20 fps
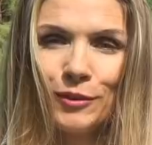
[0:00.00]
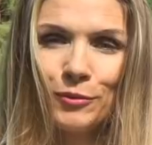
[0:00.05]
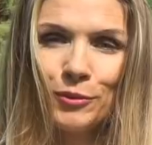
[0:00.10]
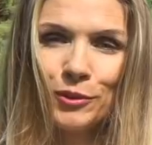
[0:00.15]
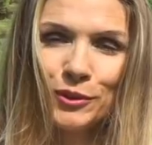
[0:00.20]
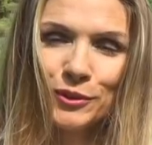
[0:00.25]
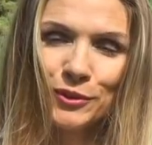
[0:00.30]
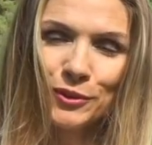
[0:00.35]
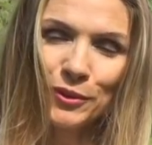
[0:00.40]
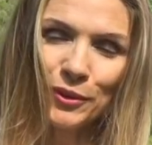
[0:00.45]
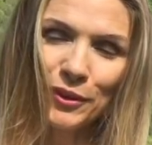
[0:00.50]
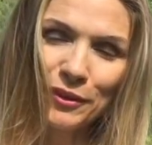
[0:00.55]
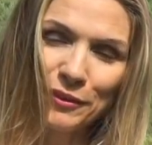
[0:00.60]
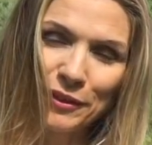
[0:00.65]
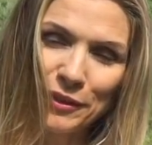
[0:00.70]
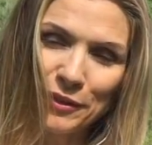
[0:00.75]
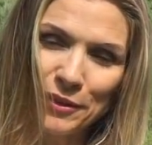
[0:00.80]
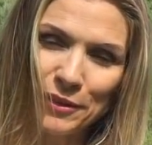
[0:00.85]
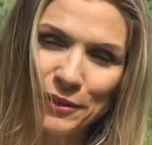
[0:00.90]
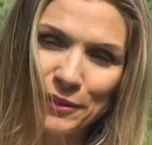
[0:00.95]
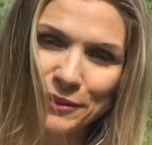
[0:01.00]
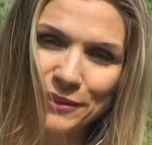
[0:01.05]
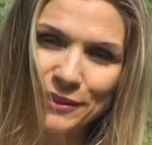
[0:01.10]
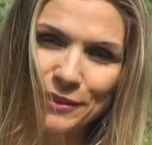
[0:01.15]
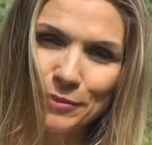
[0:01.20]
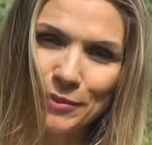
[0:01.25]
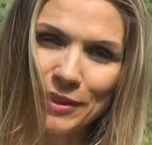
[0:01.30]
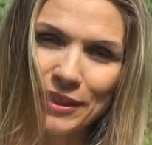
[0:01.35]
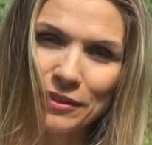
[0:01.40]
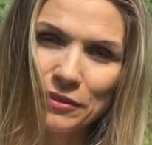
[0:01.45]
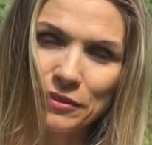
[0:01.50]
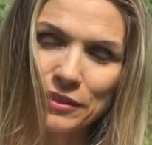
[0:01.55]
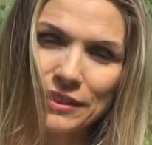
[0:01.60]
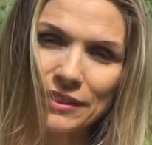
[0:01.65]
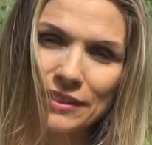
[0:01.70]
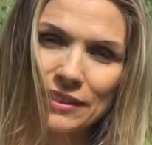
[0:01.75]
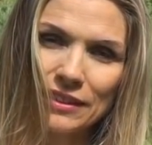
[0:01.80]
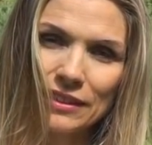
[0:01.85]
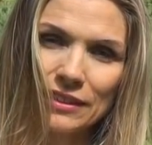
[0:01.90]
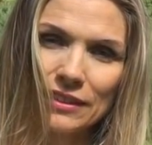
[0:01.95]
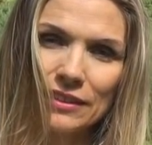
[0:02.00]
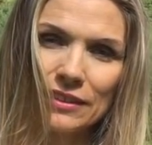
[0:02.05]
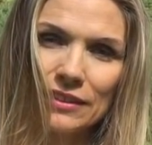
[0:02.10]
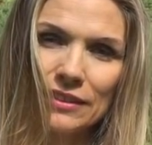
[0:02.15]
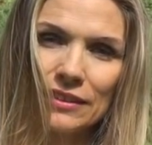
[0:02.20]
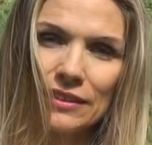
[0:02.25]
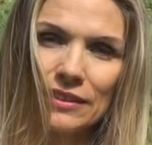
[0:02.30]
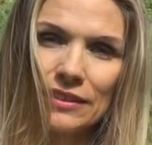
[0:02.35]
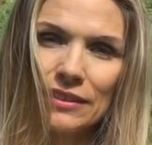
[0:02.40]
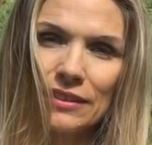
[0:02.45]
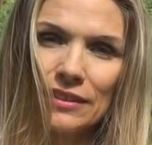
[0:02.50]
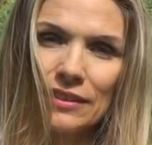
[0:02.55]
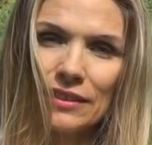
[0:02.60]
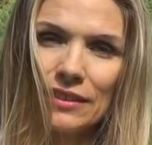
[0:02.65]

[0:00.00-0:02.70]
because all of our thoughts are manifestations,